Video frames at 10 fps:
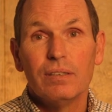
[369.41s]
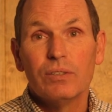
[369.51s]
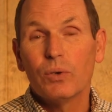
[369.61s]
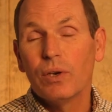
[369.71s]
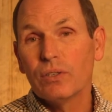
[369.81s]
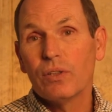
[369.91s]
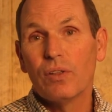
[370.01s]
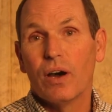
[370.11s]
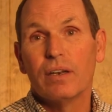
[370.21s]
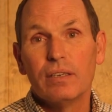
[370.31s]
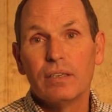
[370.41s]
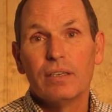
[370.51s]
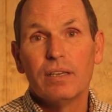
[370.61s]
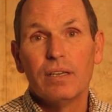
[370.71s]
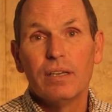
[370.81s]
So here's the thought.
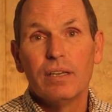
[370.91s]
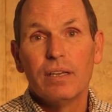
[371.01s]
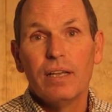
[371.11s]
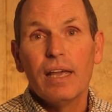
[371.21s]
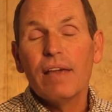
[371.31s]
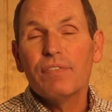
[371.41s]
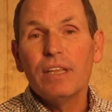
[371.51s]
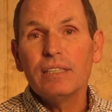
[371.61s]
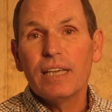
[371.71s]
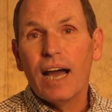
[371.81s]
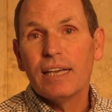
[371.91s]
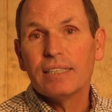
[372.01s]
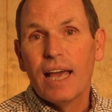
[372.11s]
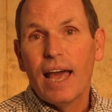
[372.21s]
If these guys